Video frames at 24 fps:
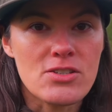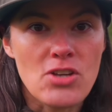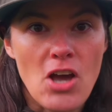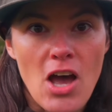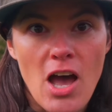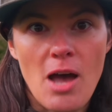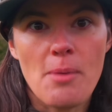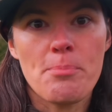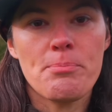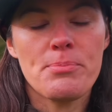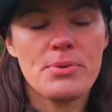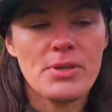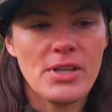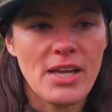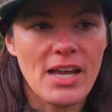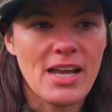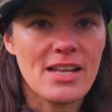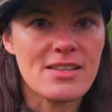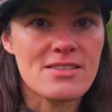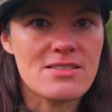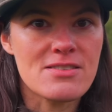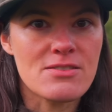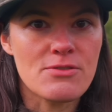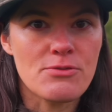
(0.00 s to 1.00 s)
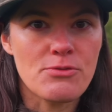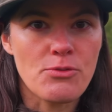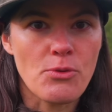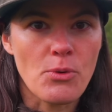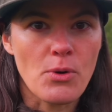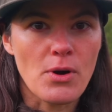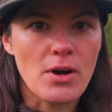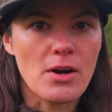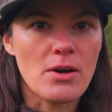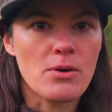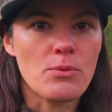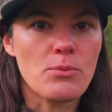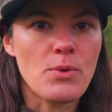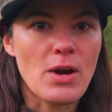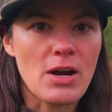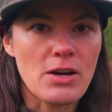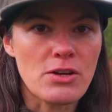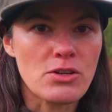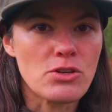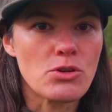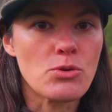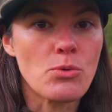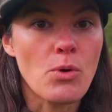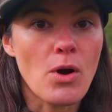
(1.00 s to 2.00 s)
top plants for where
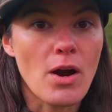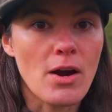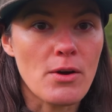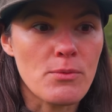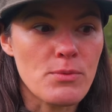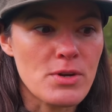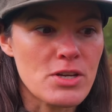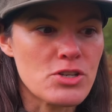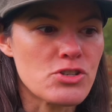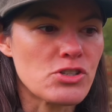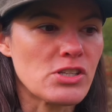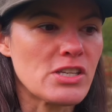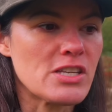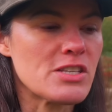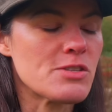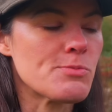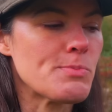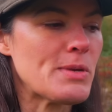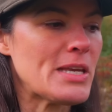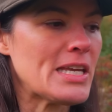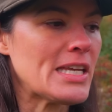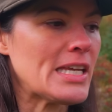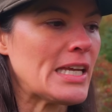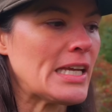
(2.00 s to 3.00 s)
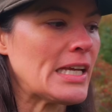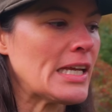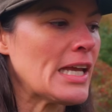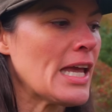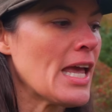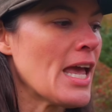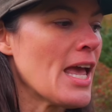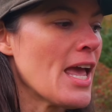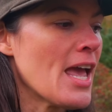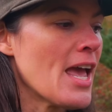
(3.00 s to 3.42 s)
you are regionally speaking.